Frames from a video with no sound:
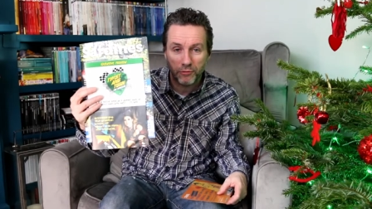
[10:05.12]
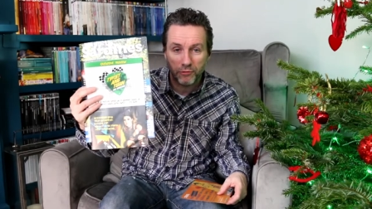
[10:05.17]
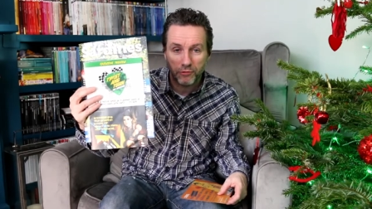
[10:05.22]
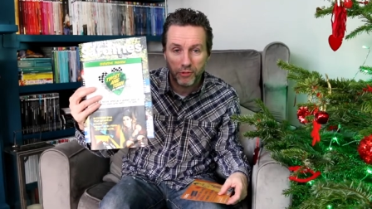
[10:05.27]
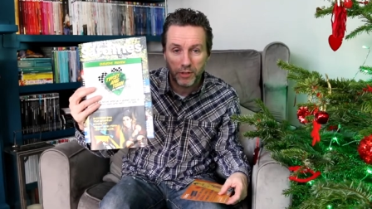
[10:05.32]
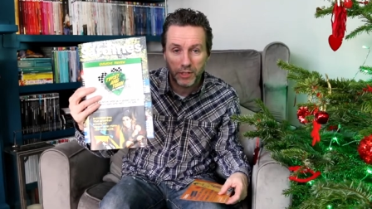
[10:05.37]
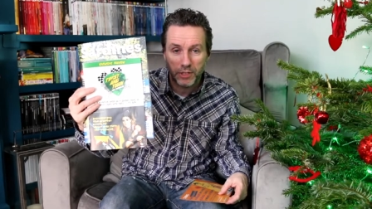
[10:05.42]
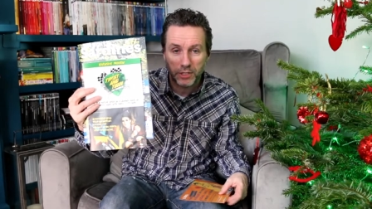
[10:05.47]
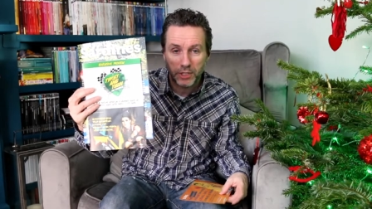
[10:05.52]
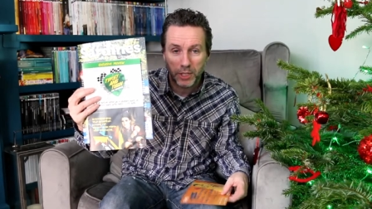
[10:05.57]

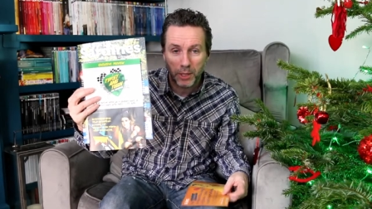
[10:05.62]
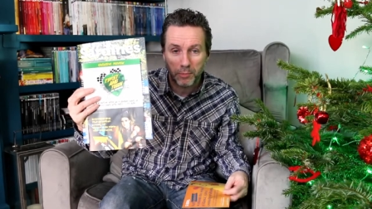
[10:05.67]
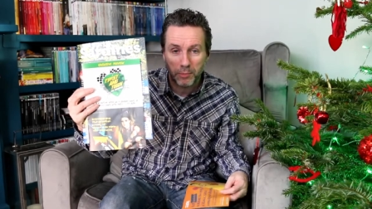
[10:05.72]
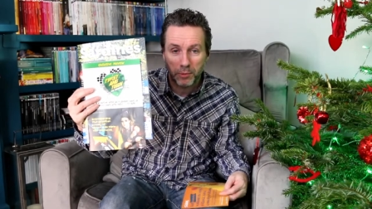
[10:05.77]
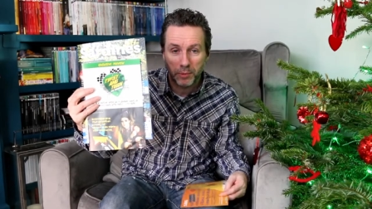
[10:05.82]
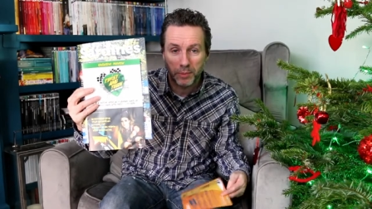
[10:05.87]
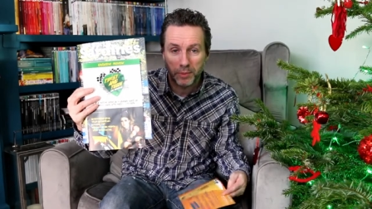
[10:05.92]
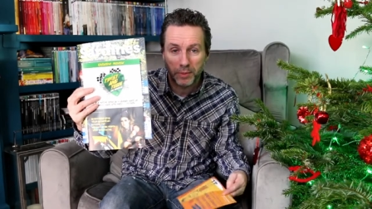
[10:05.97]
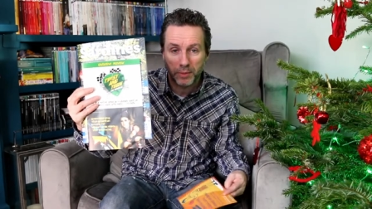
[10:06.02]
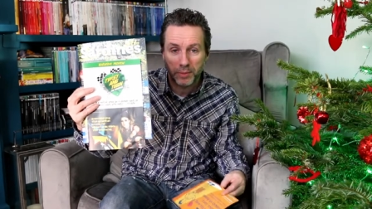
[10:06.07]
free
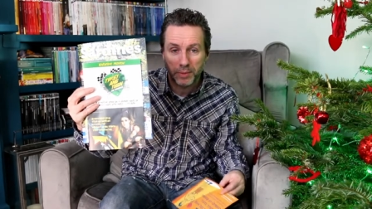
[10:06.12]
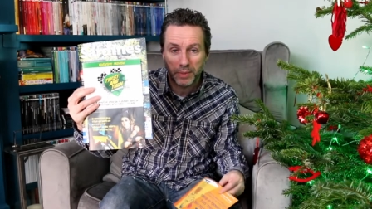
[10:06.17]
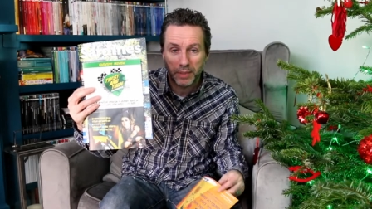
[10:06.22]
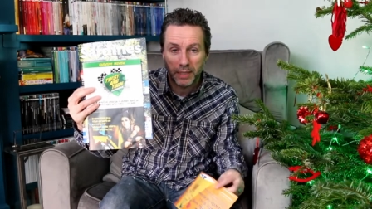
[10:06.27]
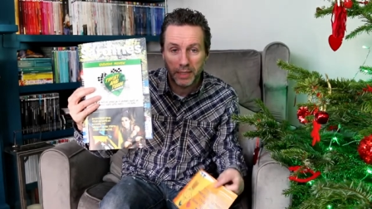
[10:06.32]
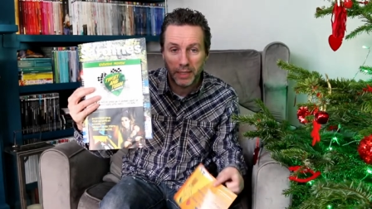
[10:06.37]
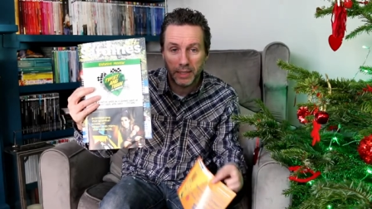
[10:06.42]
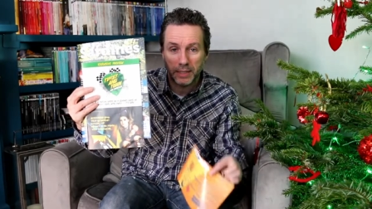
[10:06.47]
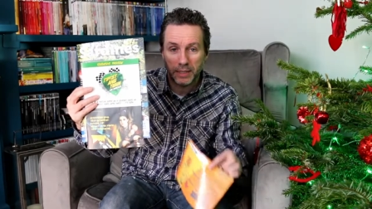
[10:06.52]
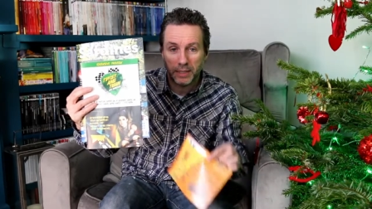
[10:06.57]
supplement with
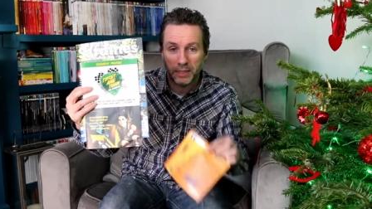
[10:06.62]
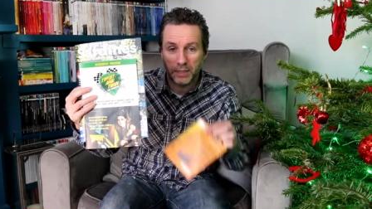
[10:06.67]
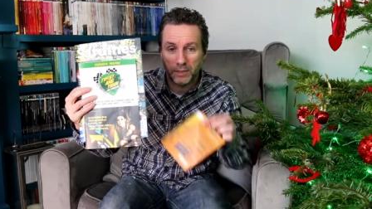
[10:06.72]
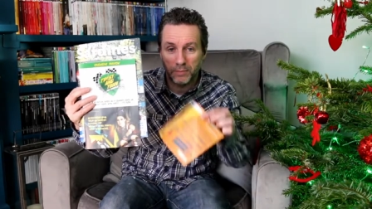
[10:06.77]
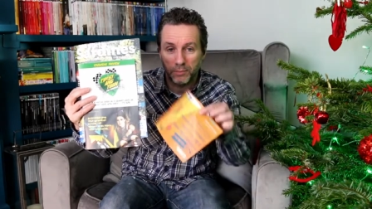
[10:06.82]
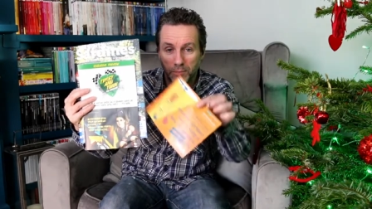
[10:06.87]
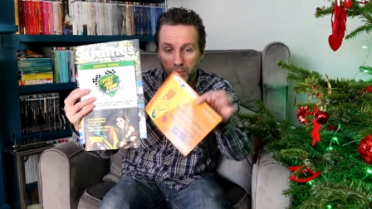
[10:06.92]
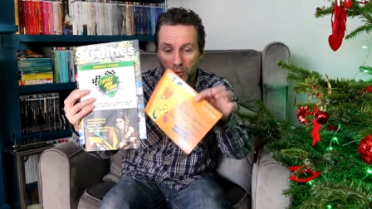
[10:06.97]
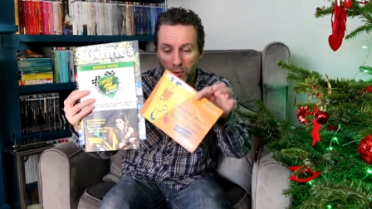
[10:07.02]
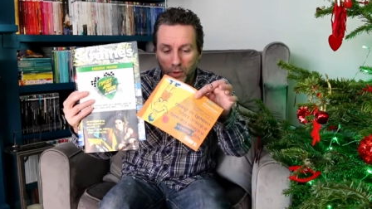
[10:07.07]
it,
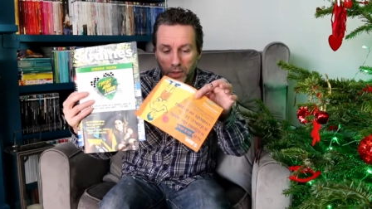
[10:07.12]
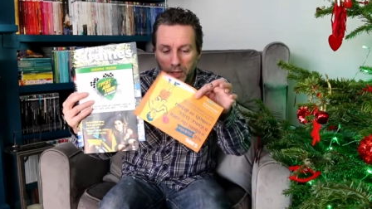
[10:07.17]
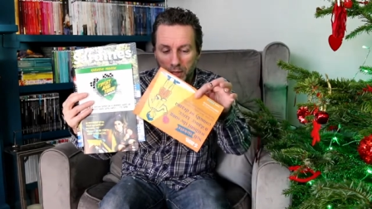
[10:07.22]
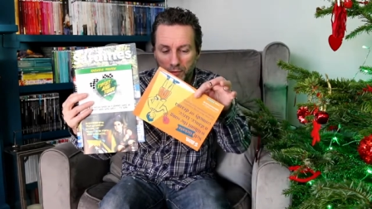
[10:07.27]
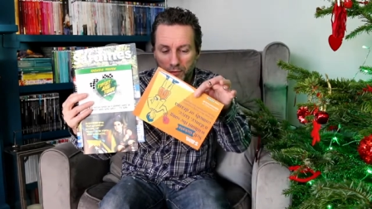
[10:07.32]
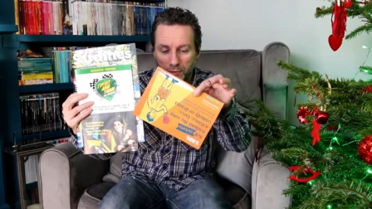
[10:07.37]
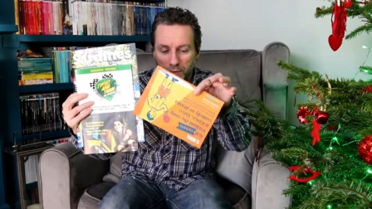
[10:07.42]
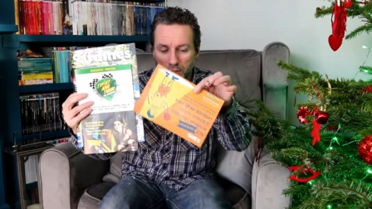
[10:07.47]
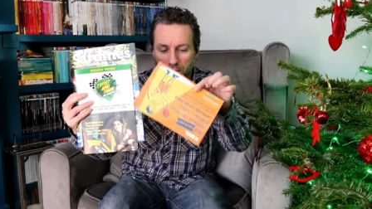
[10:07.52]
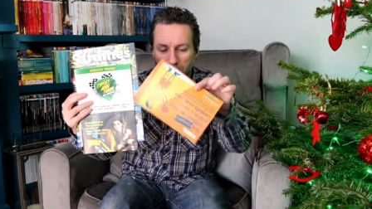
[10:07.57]
more
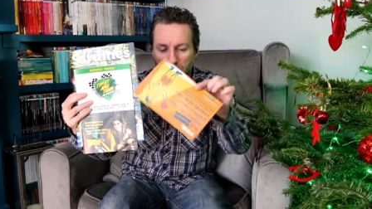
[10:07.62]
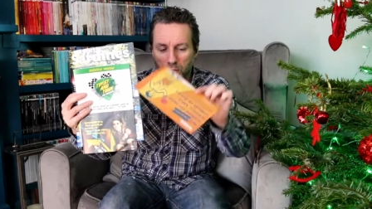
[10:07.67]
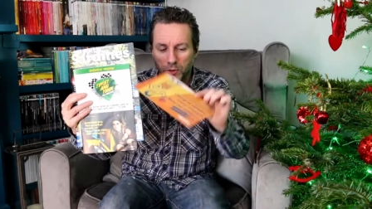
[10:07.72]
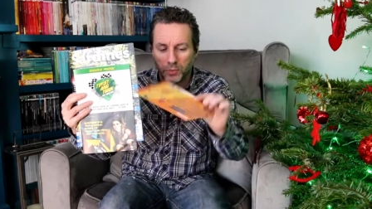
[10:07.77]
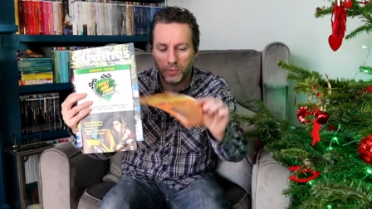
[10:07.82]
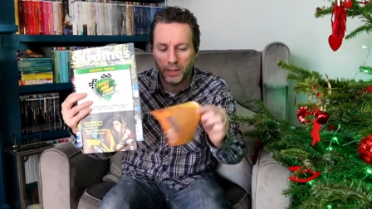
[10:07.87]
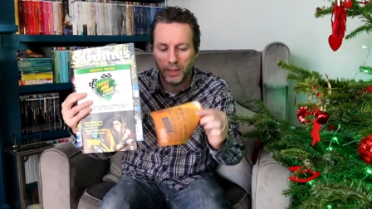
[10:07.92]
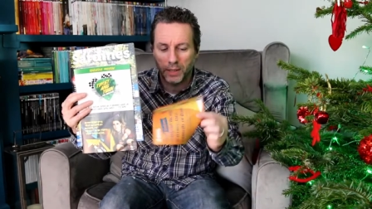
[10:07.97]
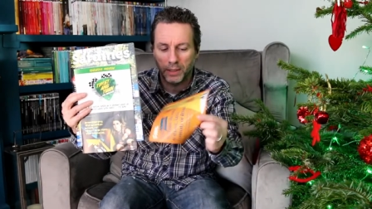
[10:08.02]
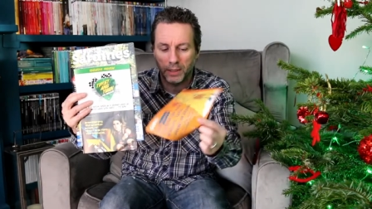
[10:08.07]
leaflets as
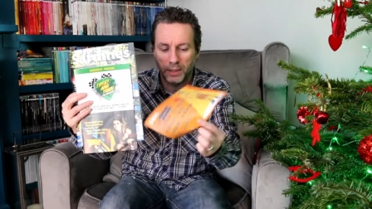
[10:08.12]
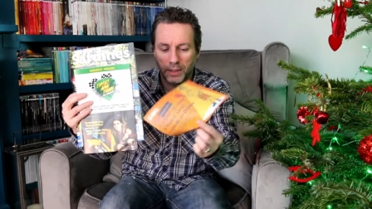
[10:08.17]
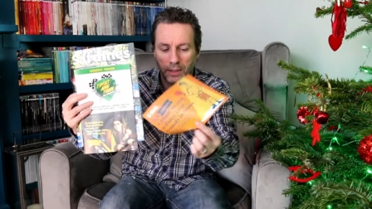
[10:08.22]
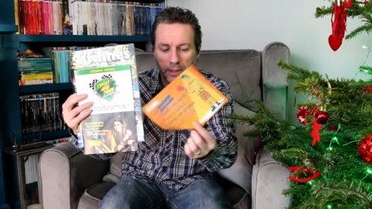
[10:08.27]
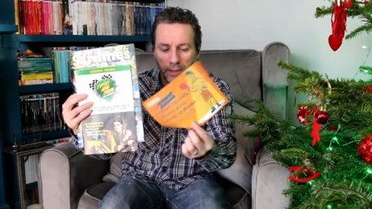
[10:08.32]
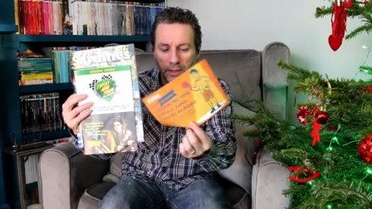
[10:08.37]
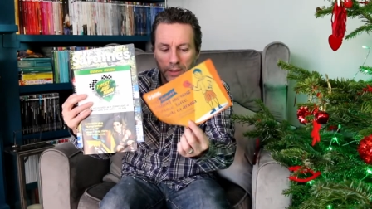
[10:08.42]
well.